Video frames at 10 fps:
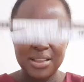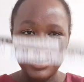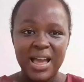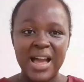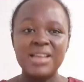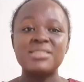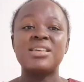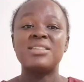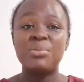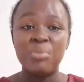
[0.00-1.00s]
As an
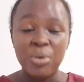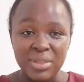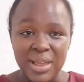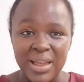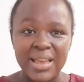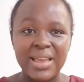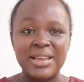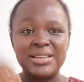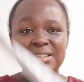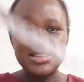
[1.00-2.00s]
importer,
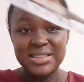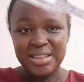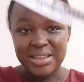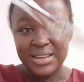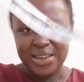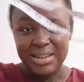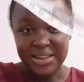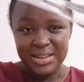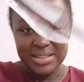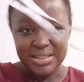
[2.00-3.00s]
this thing
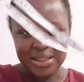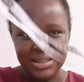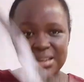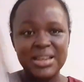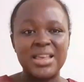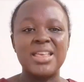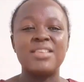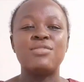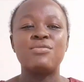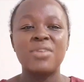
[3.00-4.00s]

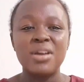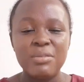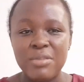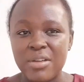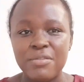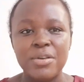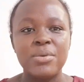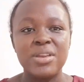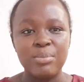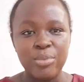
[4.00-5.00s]
is very, very, very
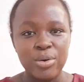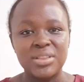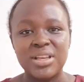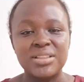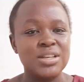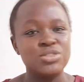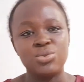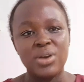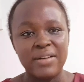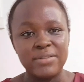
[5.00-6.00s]
important that you
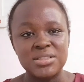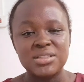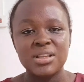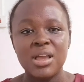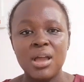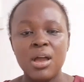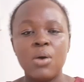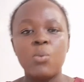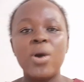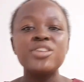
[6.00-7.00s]
have it.
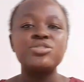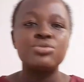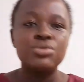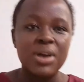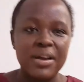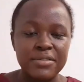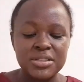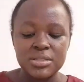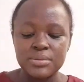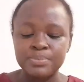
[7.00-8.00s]
Why should you have it?
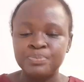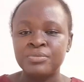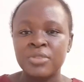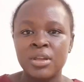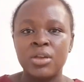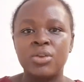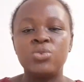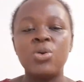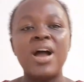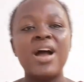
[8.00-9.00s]
You
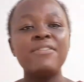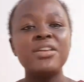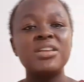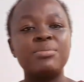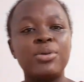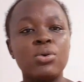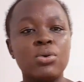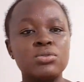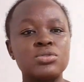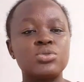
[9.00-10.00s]
are having it
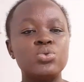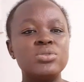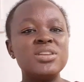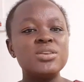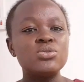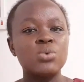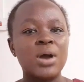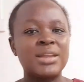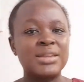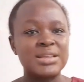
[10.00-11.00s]
because you need to
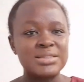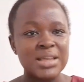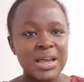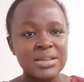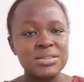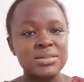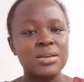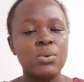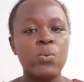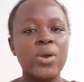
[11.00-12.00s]
understand
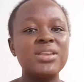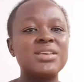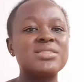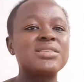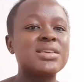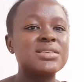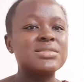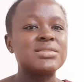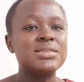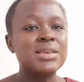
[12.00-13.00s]
when they say
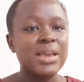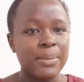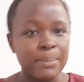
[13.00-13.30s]
cm.